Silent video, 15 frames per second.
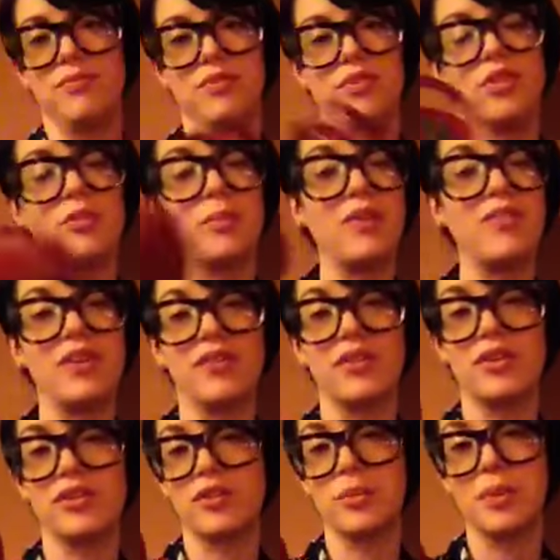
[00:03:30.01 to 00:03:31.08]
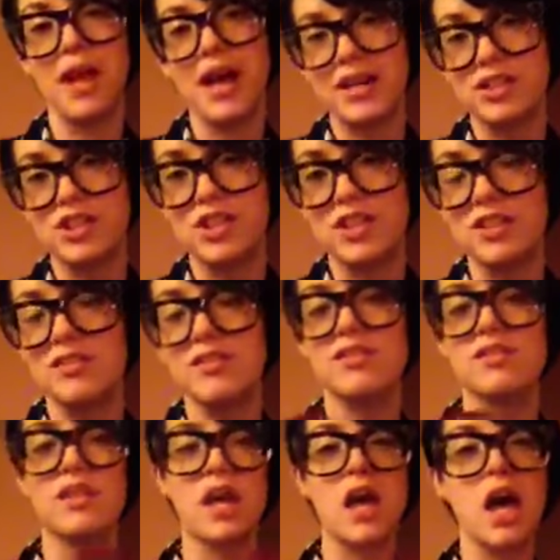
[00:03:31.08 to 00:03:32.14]
They're my favorite. They're black
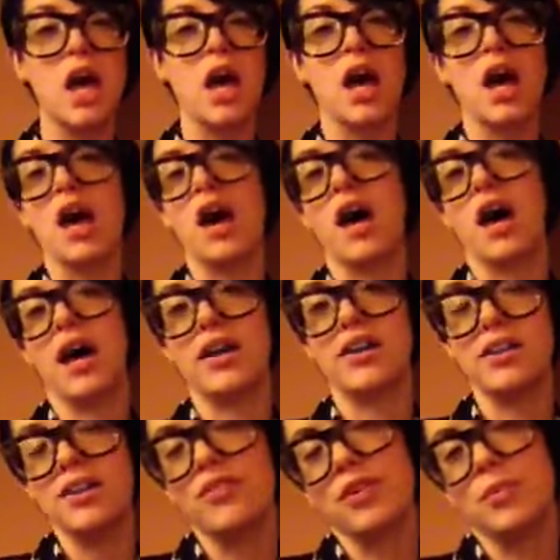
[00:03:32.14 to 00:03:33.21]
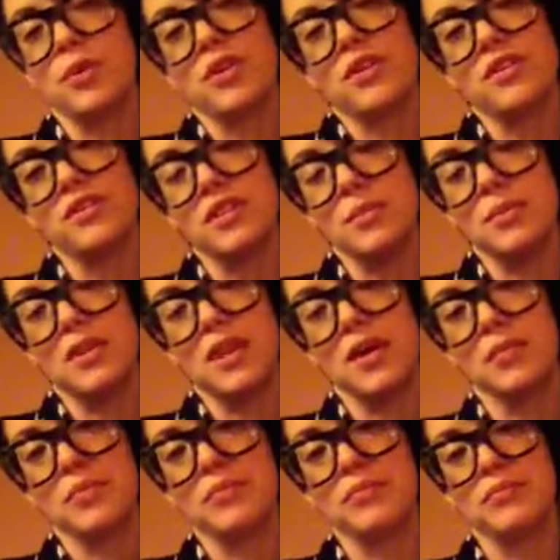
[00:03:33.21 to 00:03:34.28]
jeans. I could live, eat, breathe, and sleep in
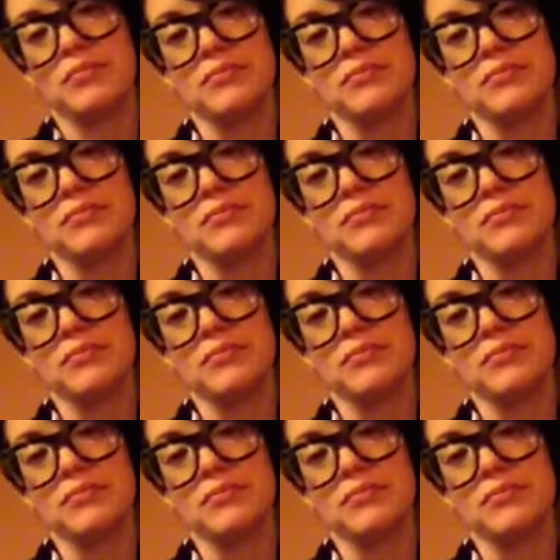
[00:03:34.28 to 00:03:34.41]
them.